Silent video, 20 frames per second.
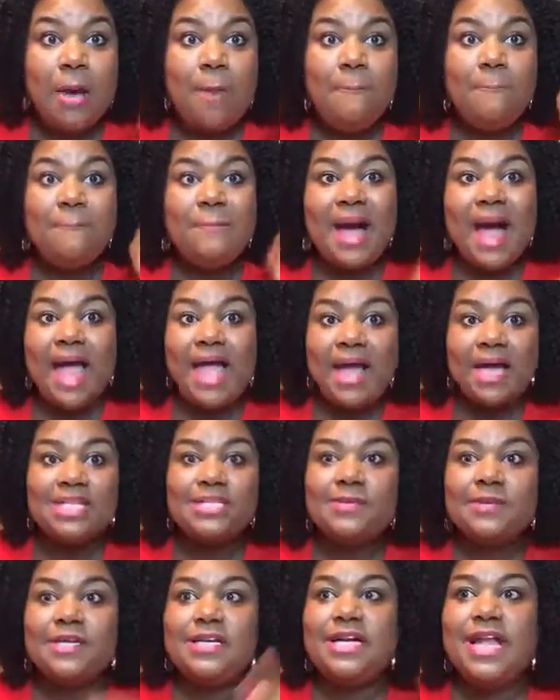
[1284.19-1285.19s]
my
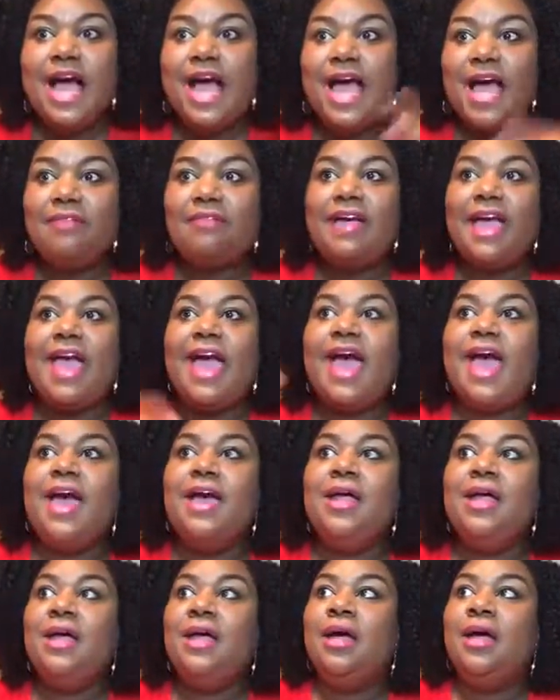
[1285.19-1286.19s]
husband and I have had